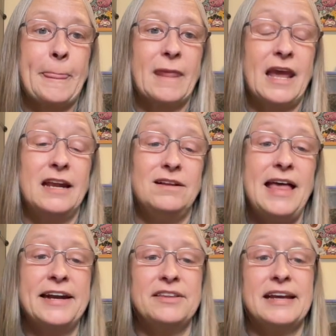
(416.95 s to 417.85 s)
And a
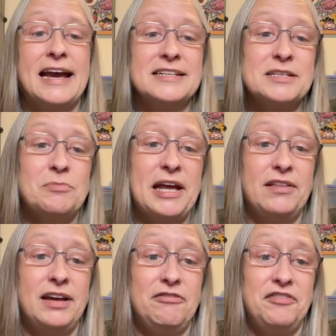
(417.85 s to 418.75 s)
lot of the guys in my
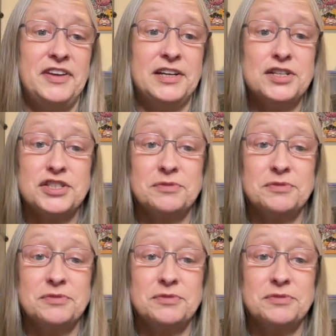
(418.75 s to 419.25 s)
life fish.